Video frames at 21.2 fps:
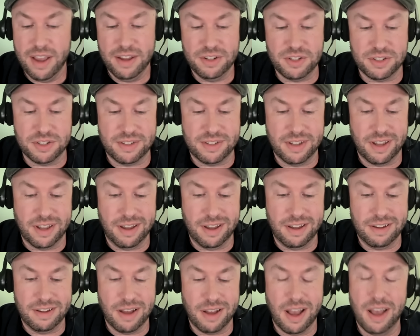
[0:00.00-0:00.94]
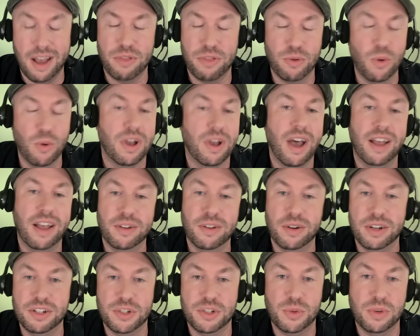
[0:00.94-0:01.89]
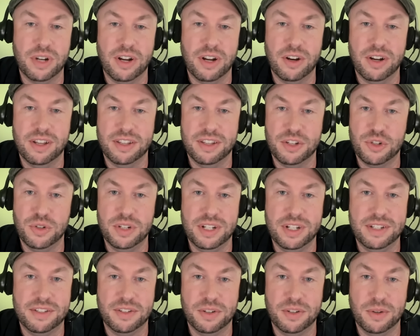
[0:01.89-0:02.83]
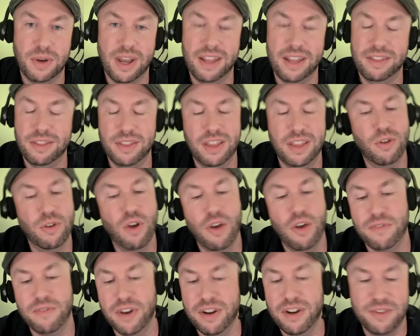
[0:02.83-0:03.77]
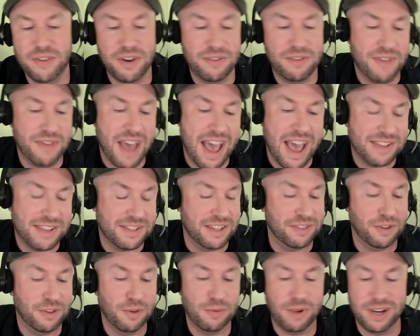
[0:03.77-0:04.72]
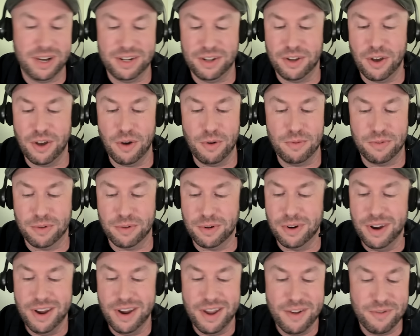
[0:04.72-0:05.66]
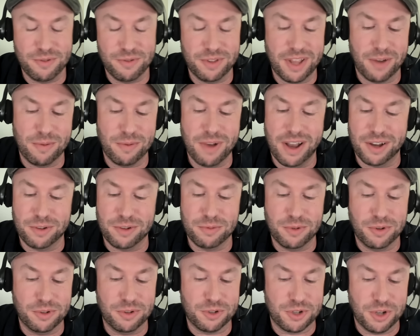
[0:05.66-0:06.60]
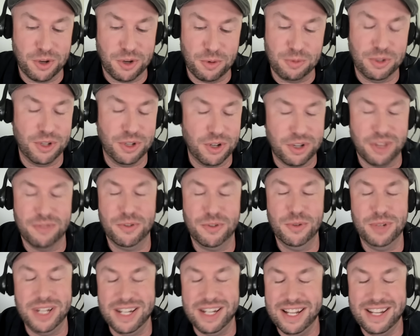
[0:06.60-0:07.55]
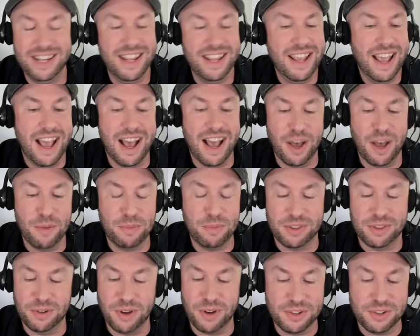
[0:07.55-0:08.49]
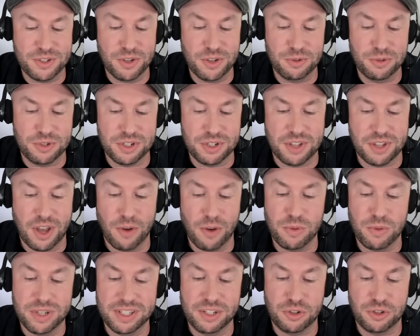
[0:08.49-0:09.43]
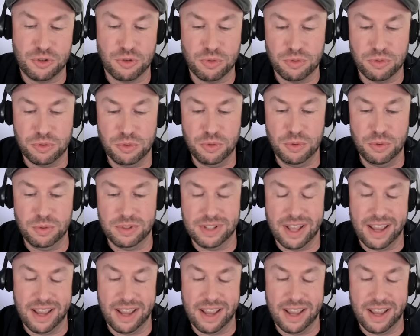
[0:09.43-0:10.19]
just throw color into an area that you need to. And they're all very, very fast and they're ready to go for that rock and roll show look if you need it. But they're also just a really true,